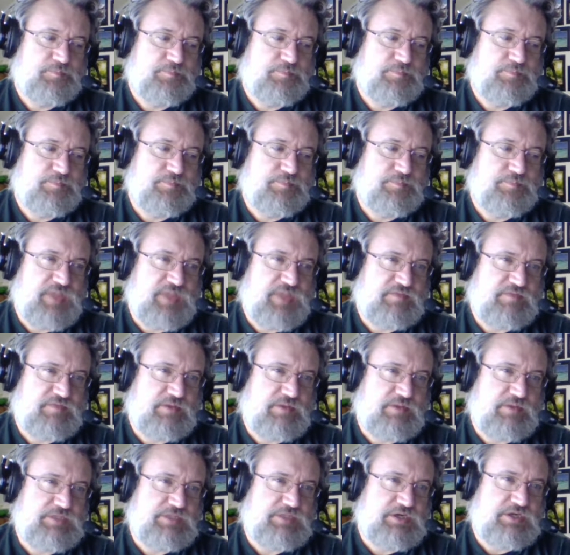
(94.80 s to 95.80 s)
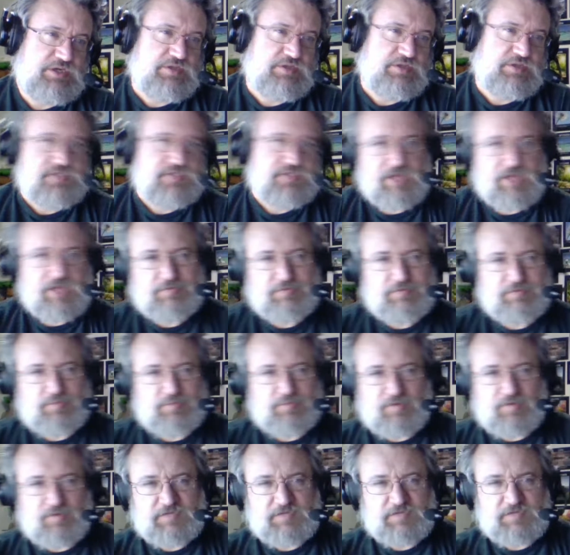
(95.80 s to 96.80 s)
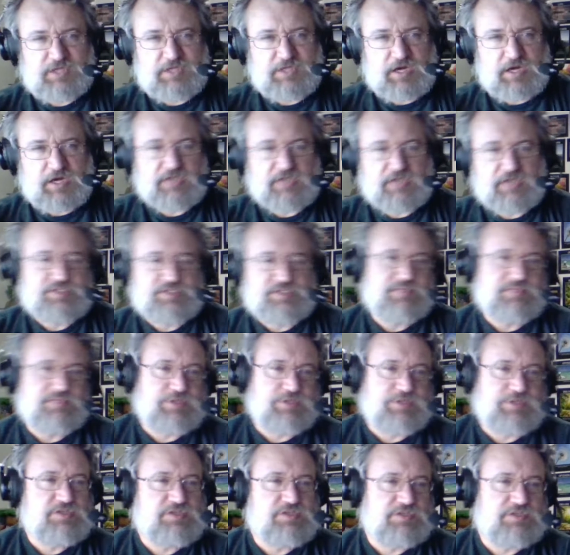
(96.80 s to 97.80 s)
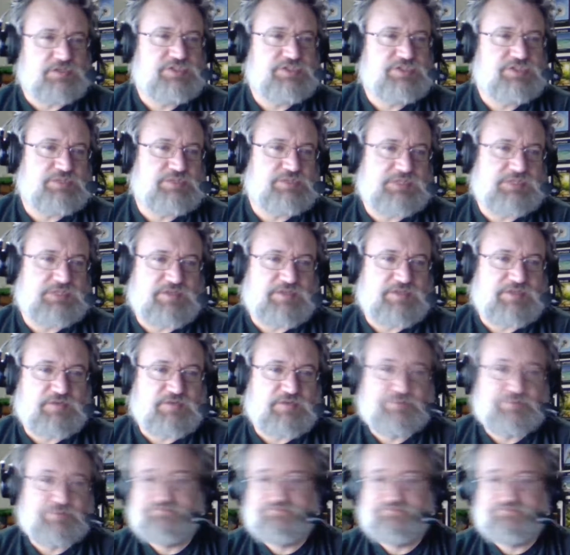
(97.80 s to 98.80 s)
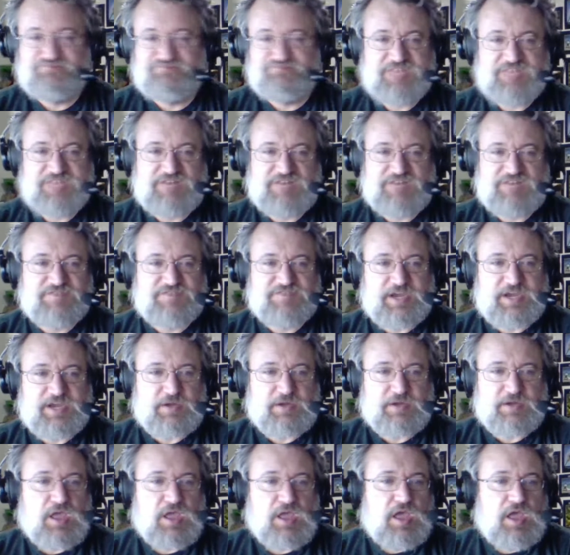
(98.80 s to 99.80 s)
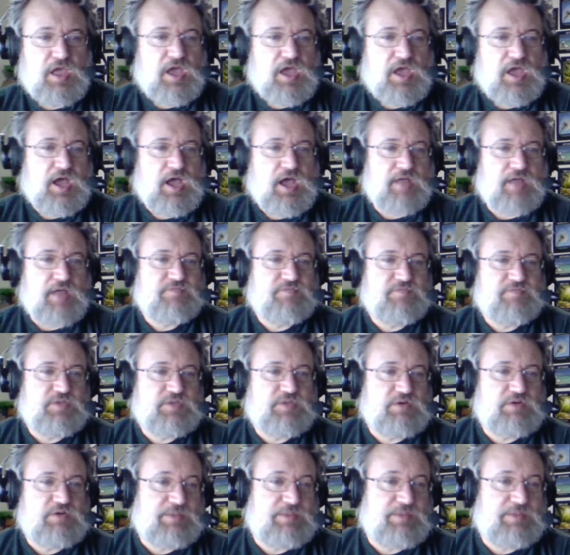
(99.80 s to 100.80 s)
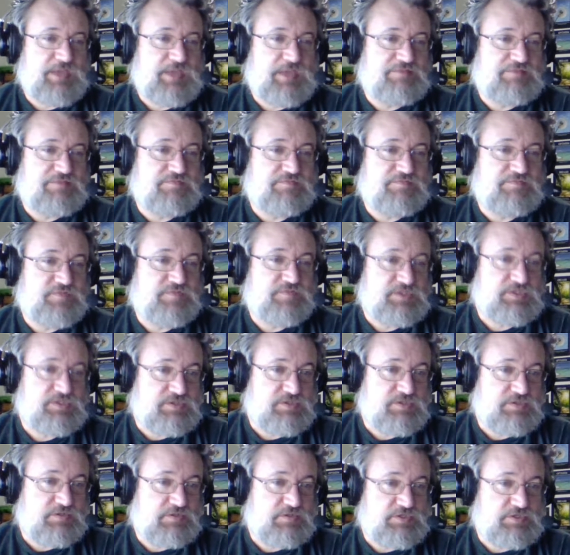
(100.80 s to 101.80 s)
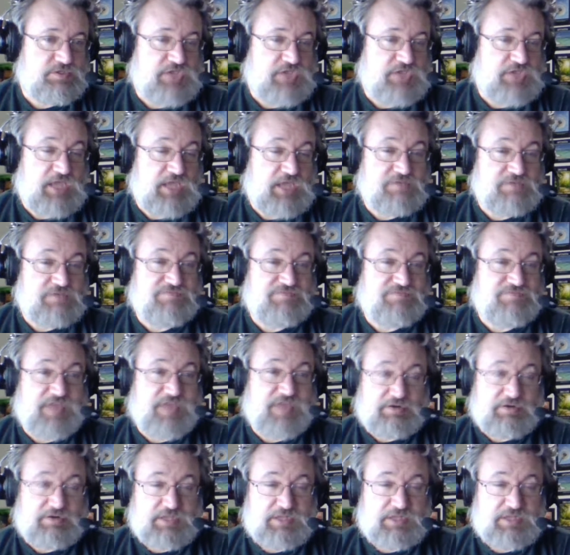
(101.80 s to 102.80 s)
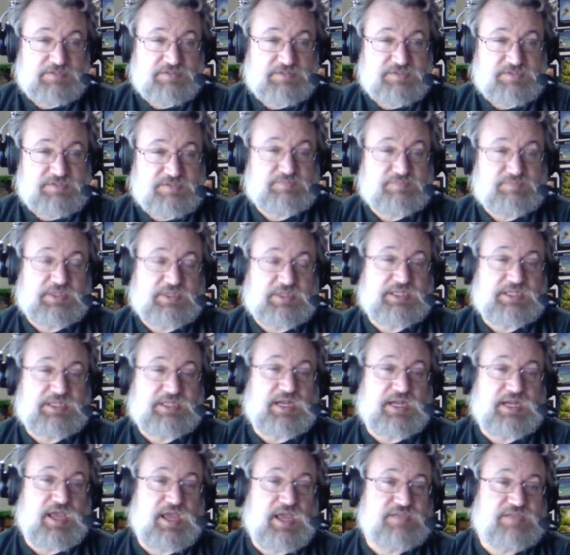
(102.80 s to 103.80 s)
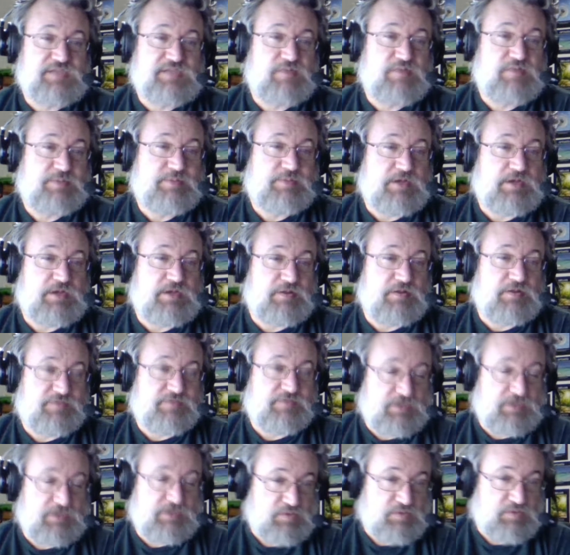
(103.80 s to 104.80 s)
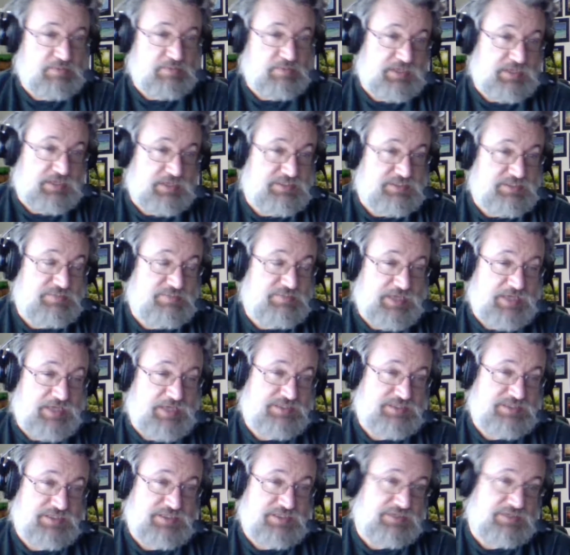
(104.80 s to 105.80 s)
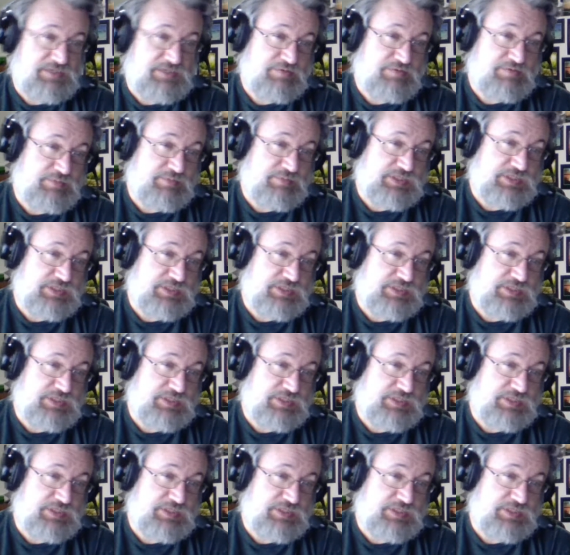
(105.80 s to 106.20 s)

Pathfinder materials. I went with more of a cleric just to make sure that she'd be tougher. They didn't fight her. For the Grey Maiden foot soldiers, I used veterans, but then I swapped out all of their equipment to match the equipment